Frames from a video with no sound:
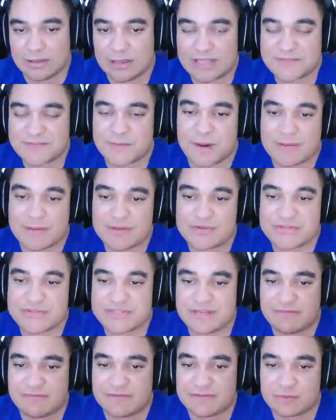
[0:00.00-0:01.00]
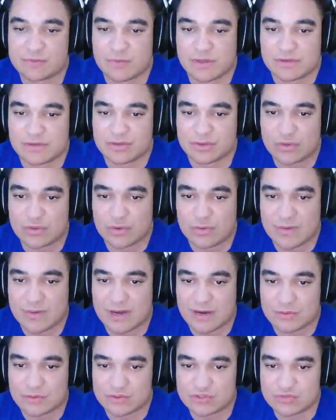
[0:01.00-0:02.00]
That's probably the safest way to go
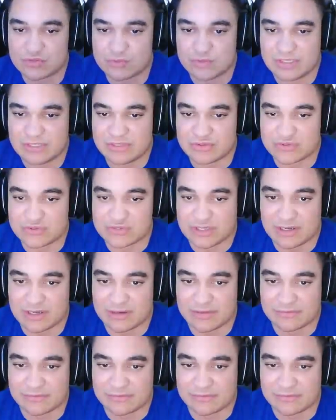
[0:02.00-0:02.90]
about, which is really just kind of